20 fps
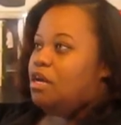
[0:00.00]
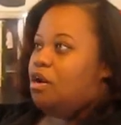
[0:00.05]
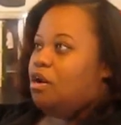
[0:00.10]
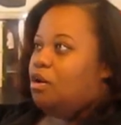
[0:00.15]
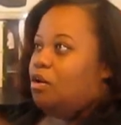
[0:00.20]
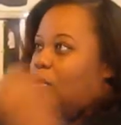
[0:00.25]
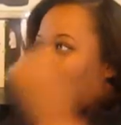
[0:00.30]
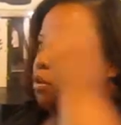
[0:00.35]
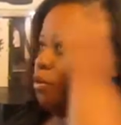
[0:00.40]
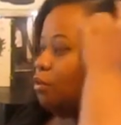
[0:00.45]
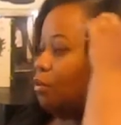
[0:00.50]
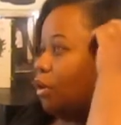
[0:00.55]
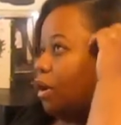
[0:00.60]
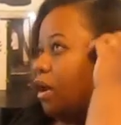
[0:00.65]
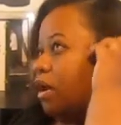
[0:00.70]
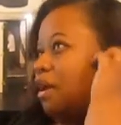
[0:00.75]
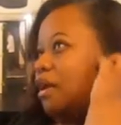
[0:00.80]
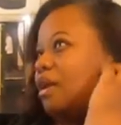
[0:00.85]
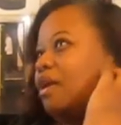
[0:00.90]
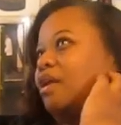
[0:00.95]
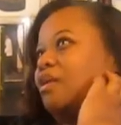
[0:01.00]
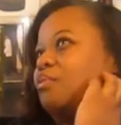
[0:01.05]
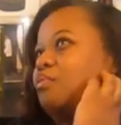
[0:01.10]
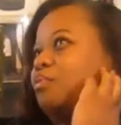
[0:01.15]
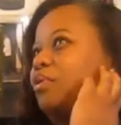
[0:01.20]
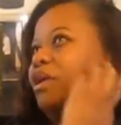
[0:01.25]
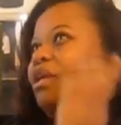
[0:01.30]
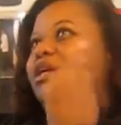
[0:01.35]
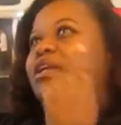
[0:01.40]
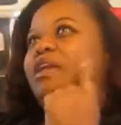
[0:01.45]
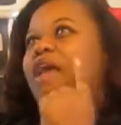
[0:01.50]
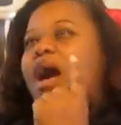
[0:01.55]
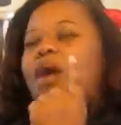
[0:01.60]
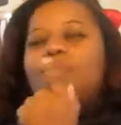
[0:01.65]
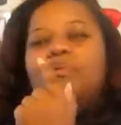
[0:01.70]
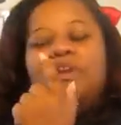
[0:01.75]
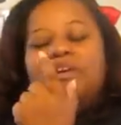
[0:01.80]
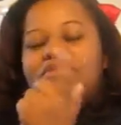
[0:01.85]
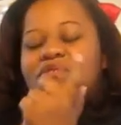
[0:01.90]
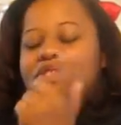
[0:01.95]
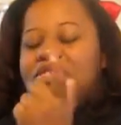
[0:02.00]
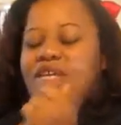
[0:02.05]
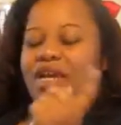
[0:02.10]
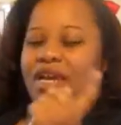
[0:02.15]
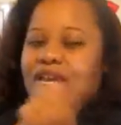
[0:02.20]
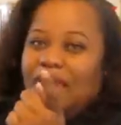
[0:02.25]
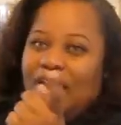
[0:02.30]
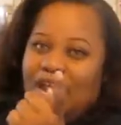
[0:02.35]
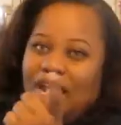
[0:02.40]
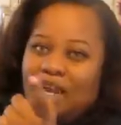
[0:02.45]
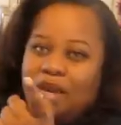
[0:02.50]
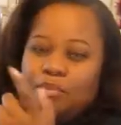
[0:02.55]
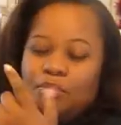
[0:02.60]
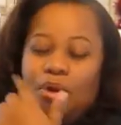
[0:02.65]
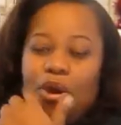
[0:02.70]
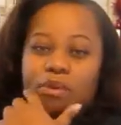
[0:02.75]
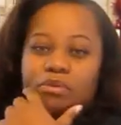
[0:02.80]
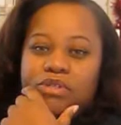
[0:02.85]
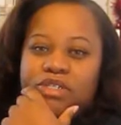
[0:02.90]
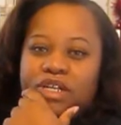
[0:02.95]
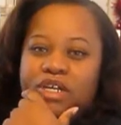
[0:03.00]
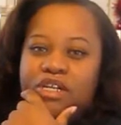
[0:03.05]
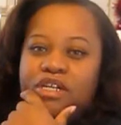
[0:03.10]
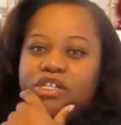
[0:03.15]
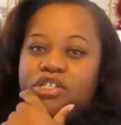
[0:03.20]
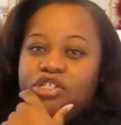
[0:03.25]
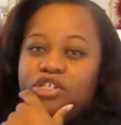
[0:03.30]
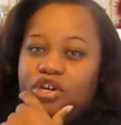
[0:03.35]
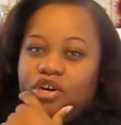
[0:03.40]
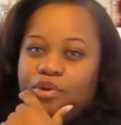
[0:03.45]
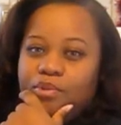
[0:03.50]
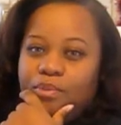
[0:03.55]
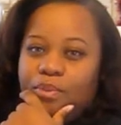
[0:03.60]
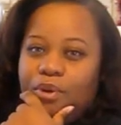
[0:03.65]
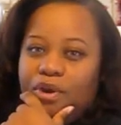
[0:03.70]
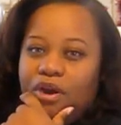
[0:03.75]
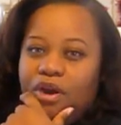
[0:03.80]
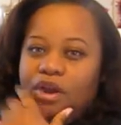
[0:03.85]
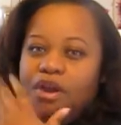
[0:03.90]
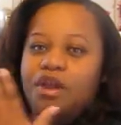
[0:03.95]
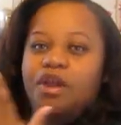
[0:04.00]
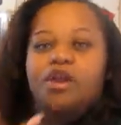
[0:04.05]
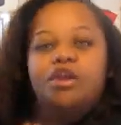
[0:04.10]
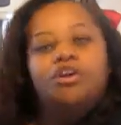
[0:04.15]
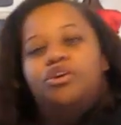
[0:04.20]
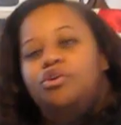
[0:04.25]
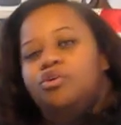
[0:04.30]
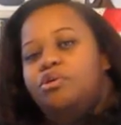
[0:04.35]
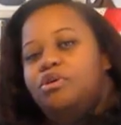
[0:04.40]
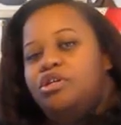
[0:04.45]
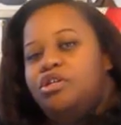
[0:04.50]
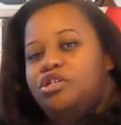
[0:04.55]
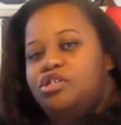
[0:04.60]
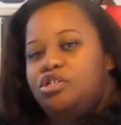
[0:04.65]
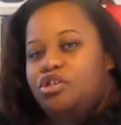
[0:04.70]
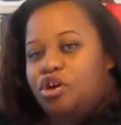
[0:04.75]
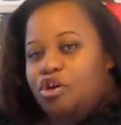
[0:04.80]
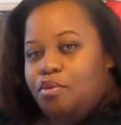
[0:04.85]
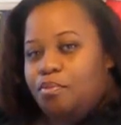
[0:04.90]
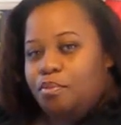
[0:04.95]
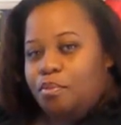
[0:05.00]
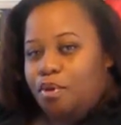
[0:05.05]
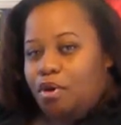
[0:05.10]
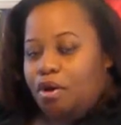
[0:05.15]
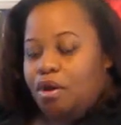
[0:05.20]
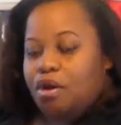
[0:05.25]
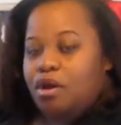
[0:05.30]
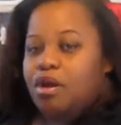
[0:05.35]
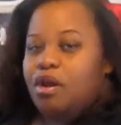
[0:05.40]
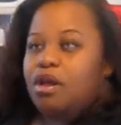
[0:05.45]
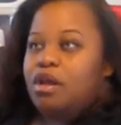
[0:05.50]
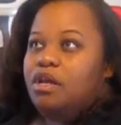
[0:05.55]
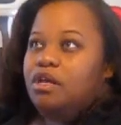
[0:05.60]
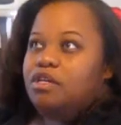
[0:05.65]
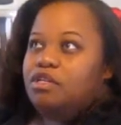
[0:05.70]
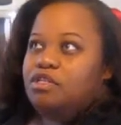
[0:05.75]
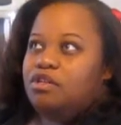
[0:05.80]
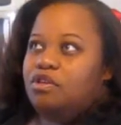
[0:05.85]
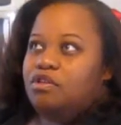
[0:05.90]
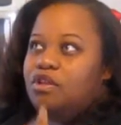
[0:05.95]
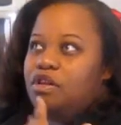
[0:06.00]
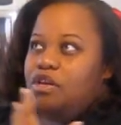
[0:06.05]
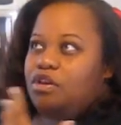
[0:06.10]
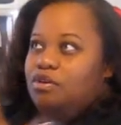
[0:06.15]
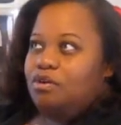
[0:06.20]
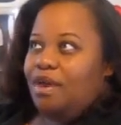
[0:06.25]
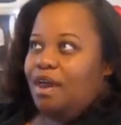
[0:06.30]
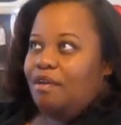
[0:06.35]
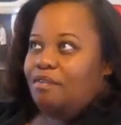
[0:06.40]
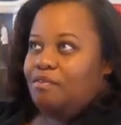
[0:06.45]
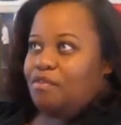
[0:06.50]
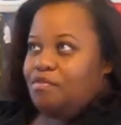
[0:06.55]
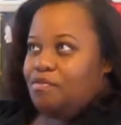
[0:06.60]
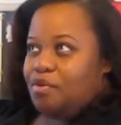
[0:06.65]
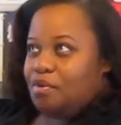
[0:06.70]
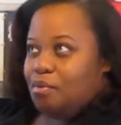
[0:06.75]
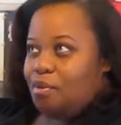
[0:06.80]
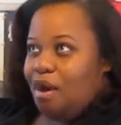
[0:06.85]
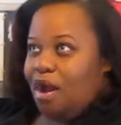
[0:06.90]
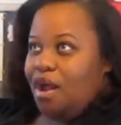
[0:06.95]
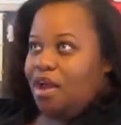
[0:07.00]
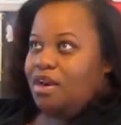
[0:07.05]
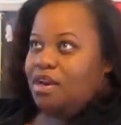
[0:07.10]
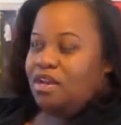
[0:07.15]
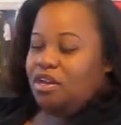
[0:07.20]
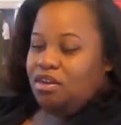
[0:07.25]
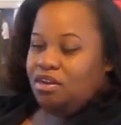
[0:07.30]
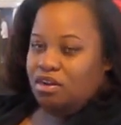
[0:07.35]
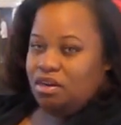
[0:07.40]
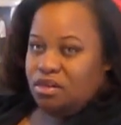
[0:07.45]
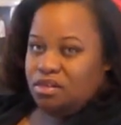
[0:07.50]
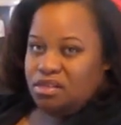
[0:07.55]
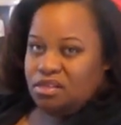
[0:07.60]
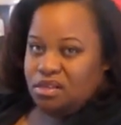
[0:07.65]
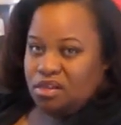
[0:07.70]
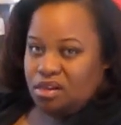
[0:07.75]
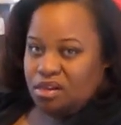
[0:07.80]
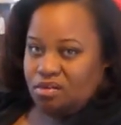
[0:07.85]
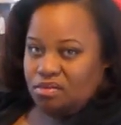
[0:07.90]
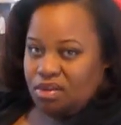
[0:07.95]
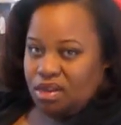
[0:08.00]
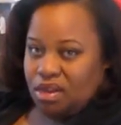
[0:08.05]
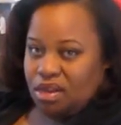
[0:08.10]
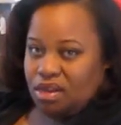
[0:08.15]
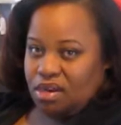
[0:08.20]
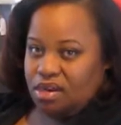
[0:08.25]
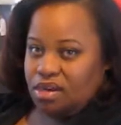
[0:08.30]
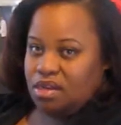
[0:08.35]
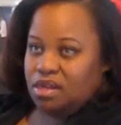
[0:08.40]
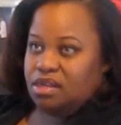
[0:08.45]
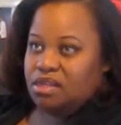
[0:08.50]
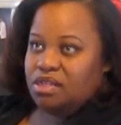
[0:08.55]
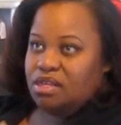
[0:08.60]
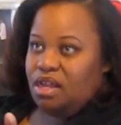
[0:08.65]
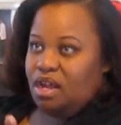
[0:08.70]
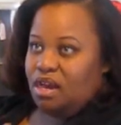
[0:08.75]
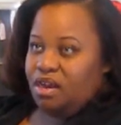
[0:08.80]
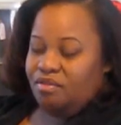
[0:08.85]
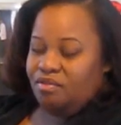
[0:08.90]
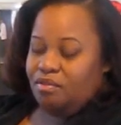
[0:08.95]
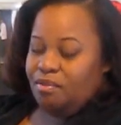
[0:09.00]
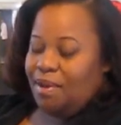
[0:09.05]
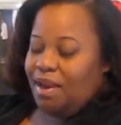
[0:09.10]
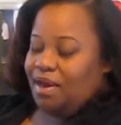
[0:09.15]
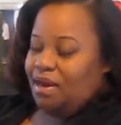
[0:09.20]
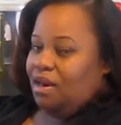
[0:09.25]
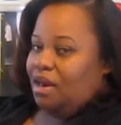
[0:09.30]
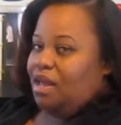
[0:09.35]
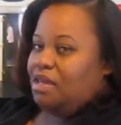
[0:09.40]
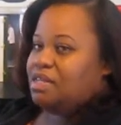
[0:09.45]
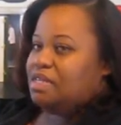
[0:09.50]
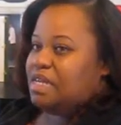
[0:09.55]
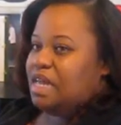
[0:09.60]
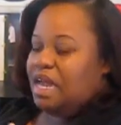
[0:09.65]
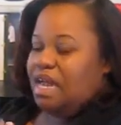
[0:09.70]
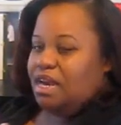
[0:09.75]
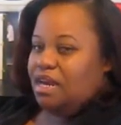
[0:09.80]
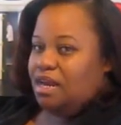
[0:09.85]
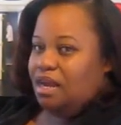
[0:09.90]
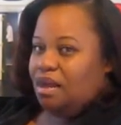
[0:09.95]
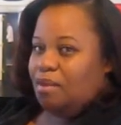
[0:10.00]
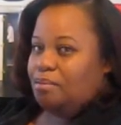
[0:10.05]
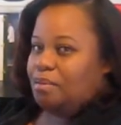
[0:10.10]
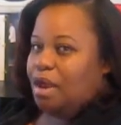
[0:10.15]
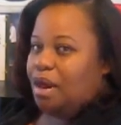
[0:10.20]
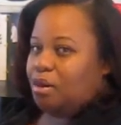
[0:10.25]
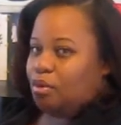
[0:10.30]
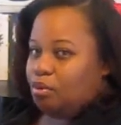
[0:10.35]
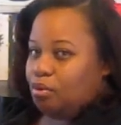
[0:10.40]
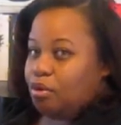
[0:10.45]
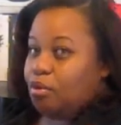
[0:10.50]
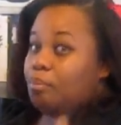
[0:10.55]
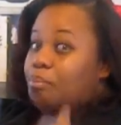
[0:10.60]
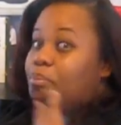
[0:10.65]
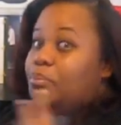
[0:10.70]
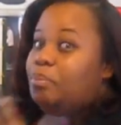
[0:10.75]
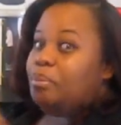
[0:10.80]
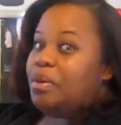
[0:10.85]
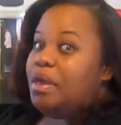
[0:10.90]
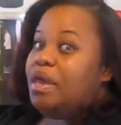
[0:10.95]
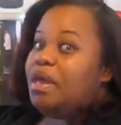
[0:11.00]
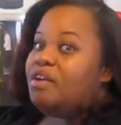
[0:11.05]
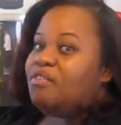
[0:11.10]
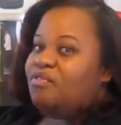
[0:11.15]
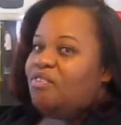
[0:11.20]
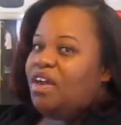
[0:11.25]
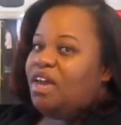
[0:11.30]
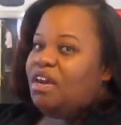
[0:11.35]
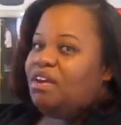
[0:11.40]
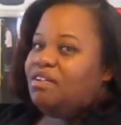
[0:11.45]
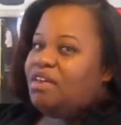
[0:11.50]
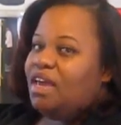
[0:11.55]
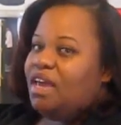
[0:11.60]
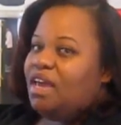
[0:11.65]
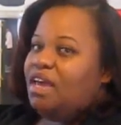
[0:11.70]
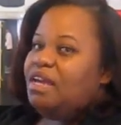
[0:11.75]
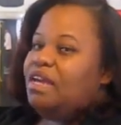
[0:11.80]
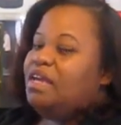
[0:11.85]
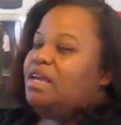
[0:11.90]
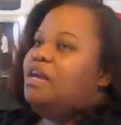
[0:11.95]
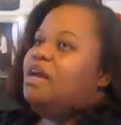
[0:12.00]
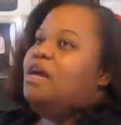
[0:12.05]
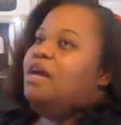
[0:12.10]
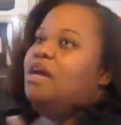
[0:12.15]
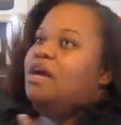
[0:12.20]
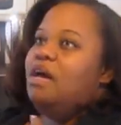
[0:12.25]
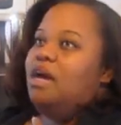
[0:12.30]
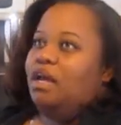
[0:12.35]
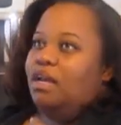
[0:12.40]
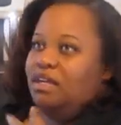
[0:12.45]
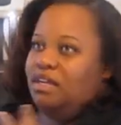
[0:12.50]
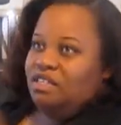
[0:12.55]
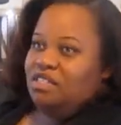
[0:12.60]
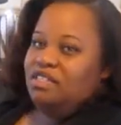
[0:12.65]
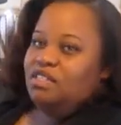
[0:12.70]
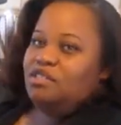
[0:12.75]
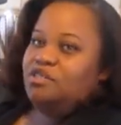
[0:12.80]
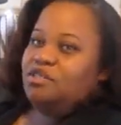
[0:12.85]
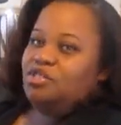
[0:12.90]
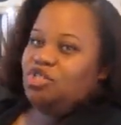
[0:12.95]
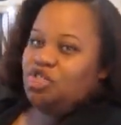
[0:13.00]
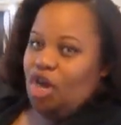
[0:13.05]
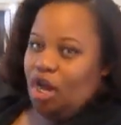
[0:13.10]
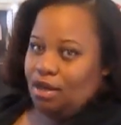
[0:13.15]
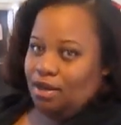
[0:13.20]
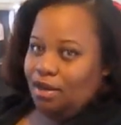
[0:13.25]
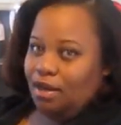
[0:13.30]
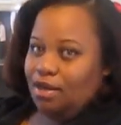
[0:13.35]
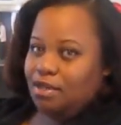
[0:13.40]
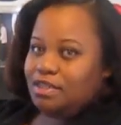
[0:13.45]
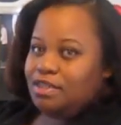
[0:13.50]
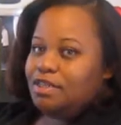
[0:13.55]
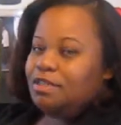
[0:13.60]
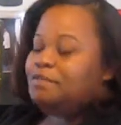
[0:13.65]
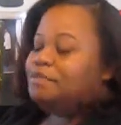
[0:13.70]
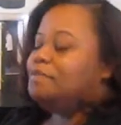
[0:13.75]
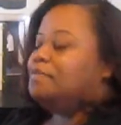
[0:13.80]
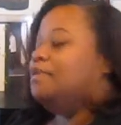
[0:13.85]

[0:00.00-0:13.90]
Or really, I wouldn't even say a candy bar. I would say a dessert bar. Do a dessert bar so that you have a variety and you're not stuck on candy, because not everybody likes candy. I'm not a real big fan of candy unless it's chocolate.